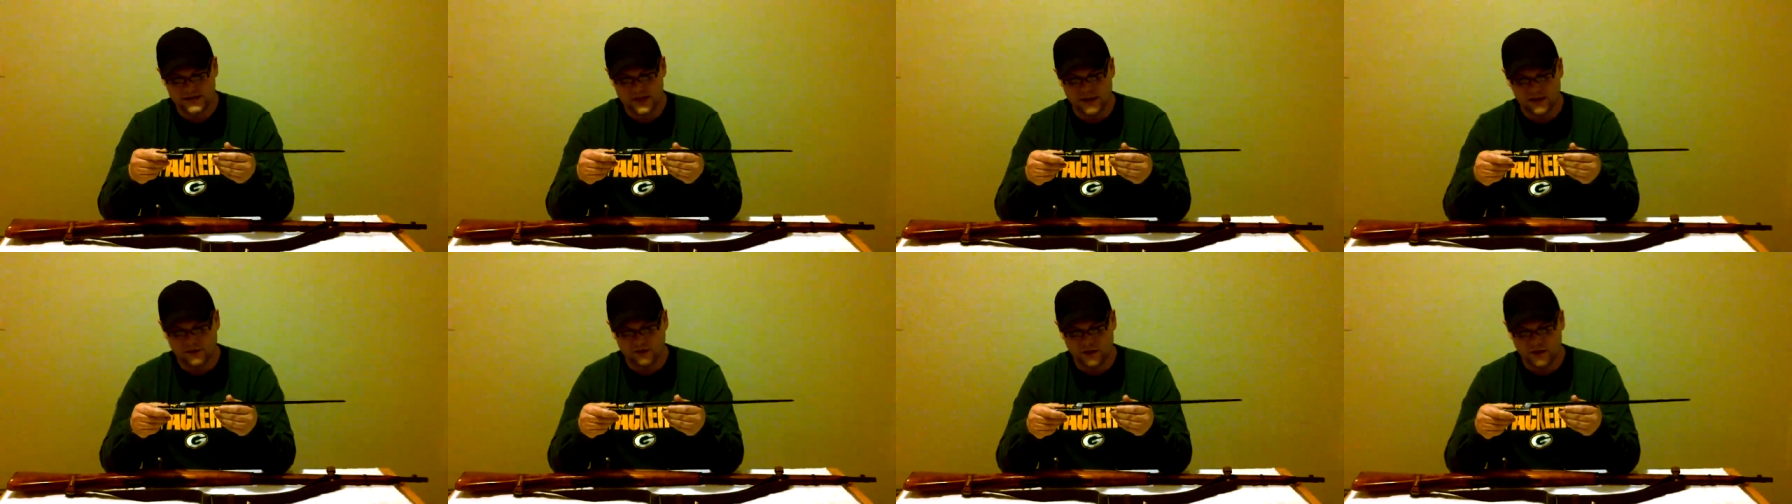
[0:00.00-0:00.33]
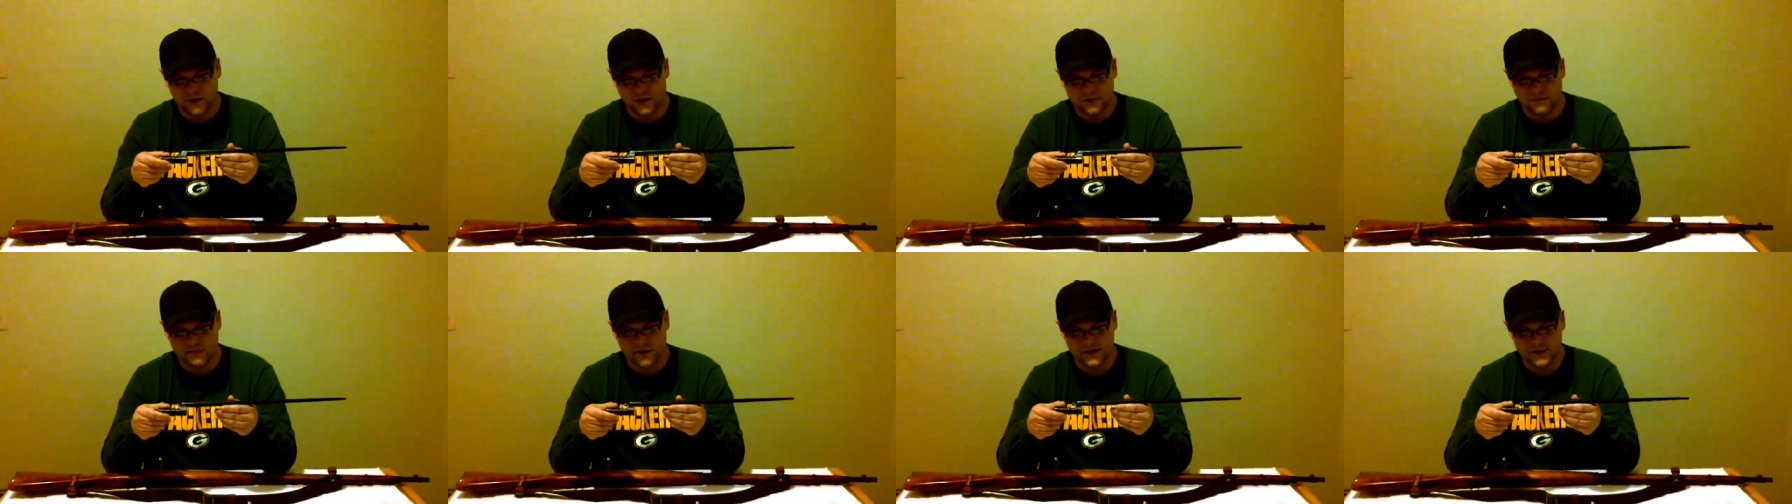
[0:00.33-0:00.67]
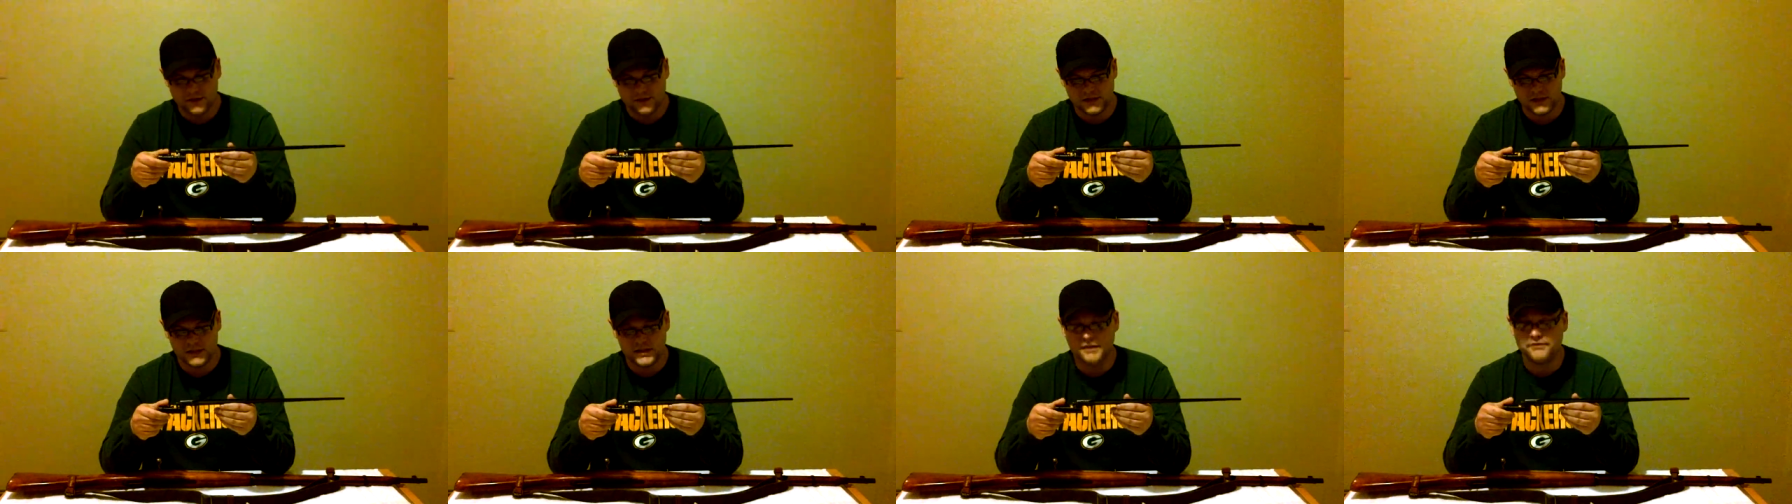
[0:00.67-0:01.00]
outlawed by
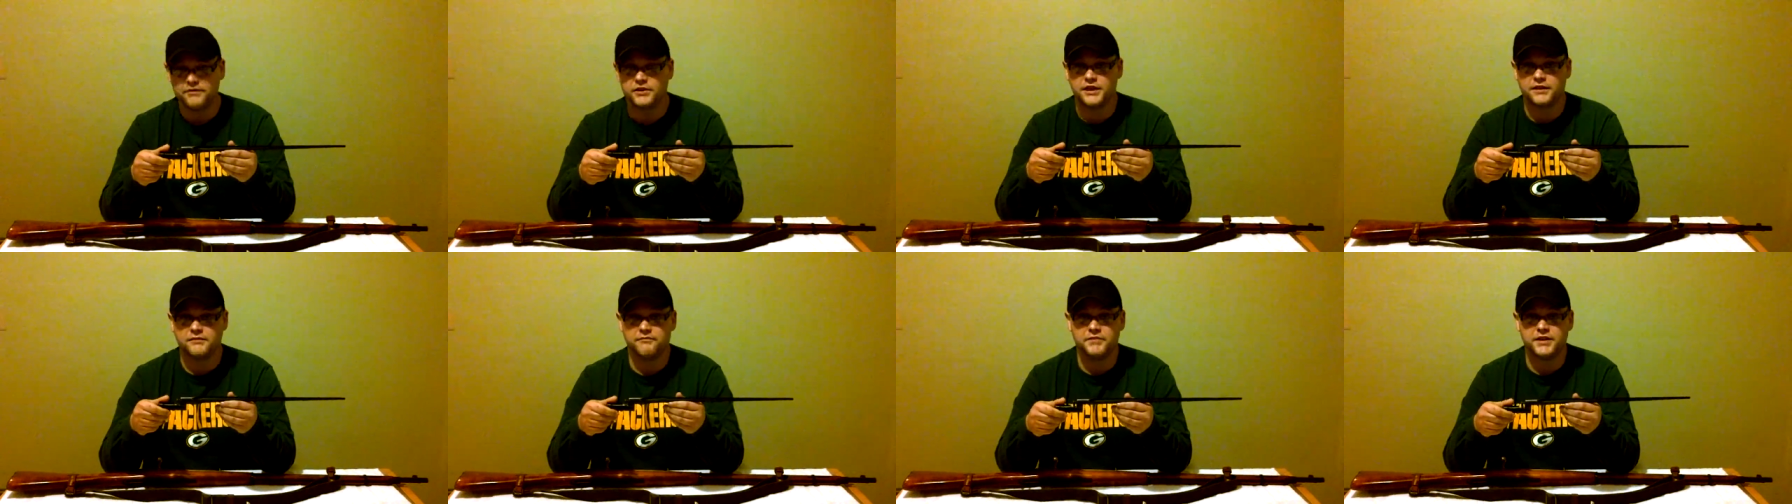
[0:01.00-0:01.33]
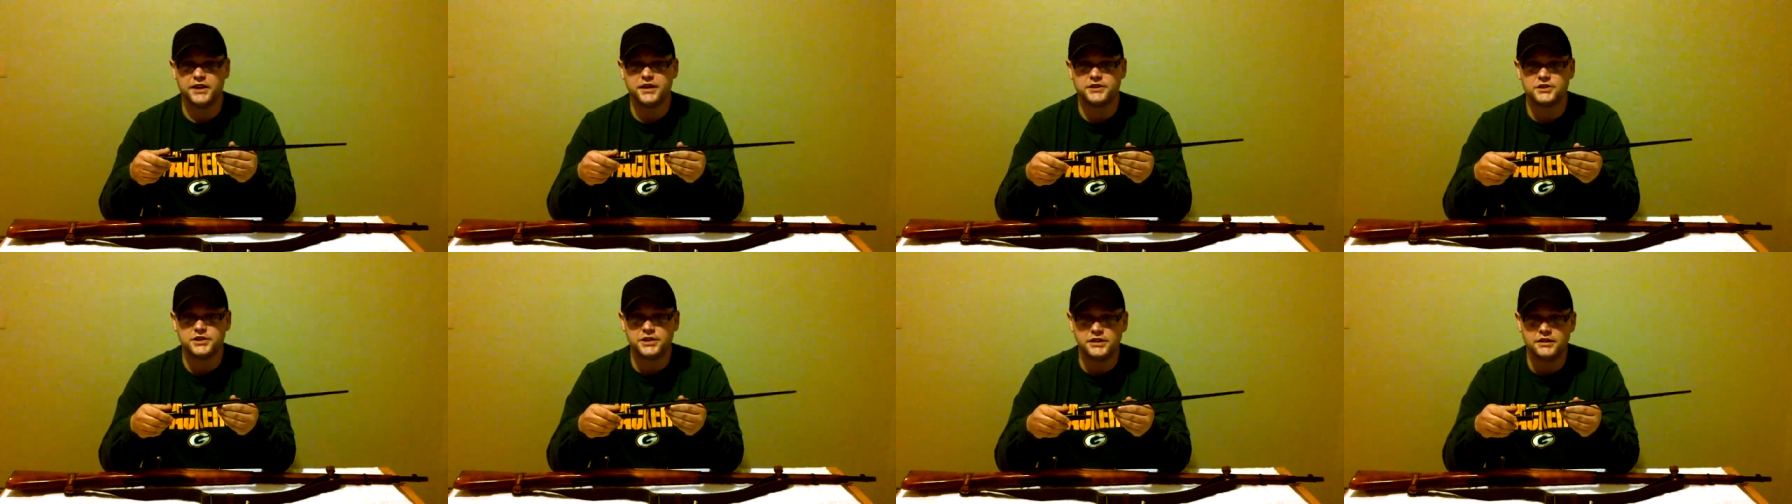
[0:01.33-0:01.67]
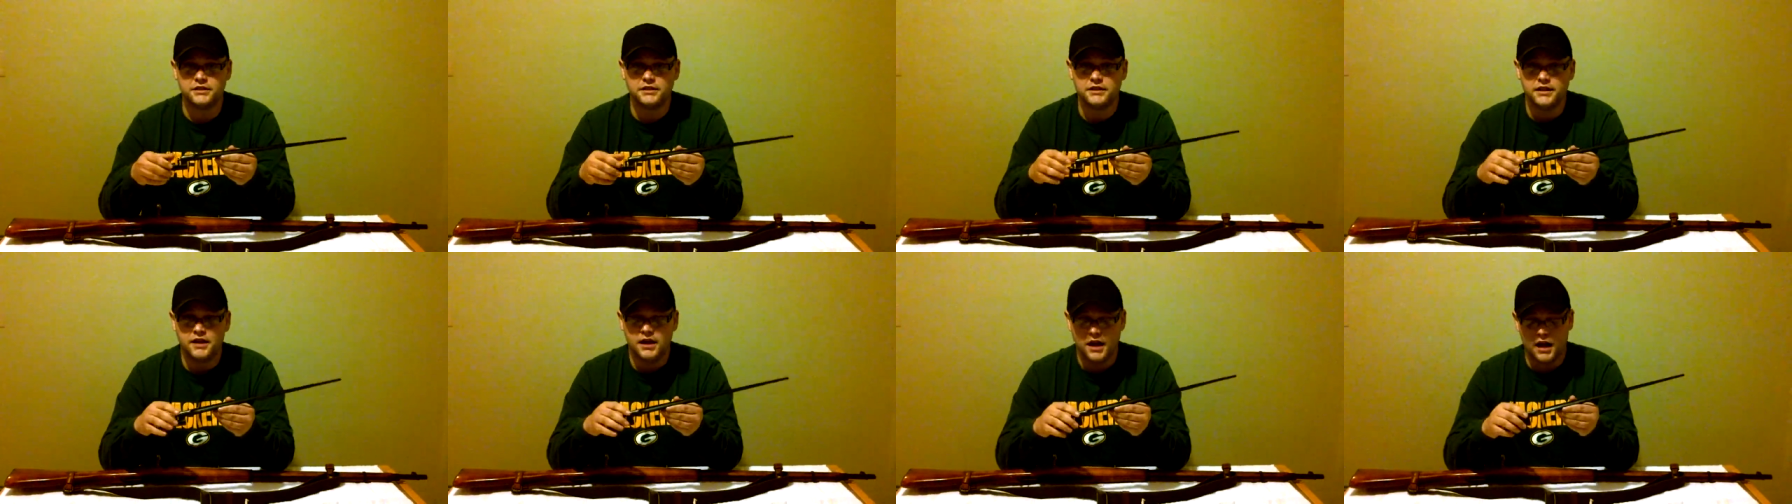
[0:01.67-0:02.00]
the Geneva
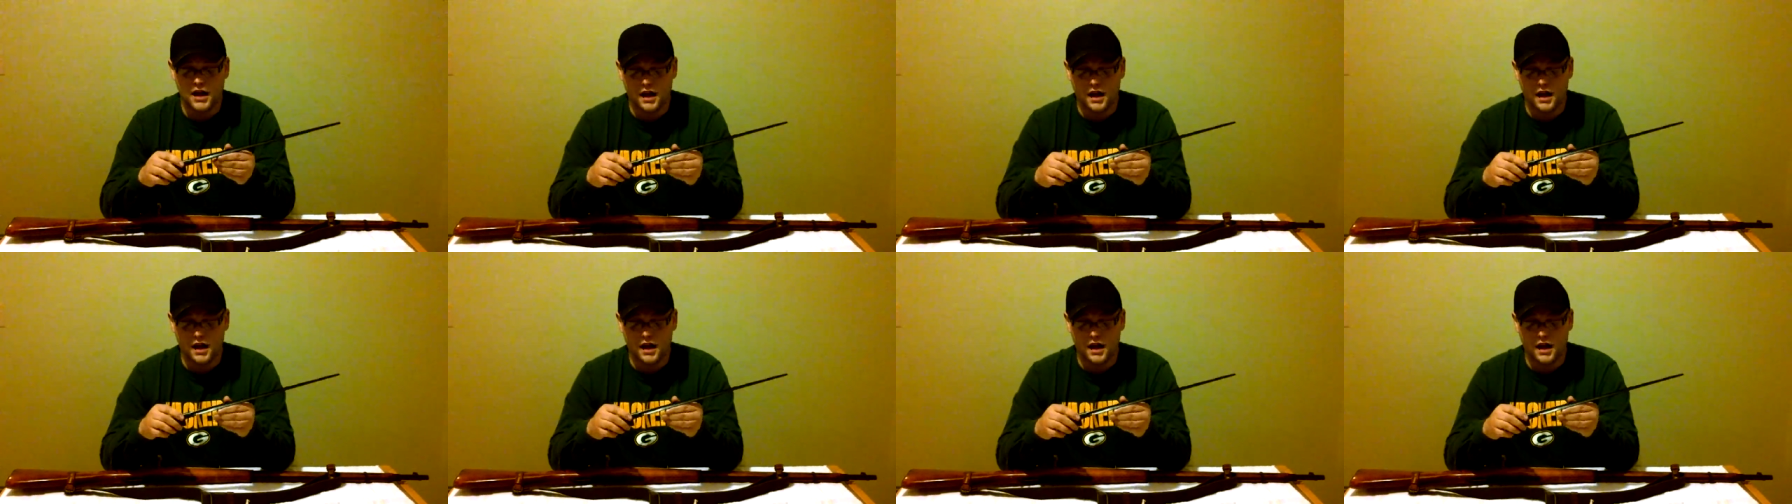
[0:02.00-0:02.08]
Convention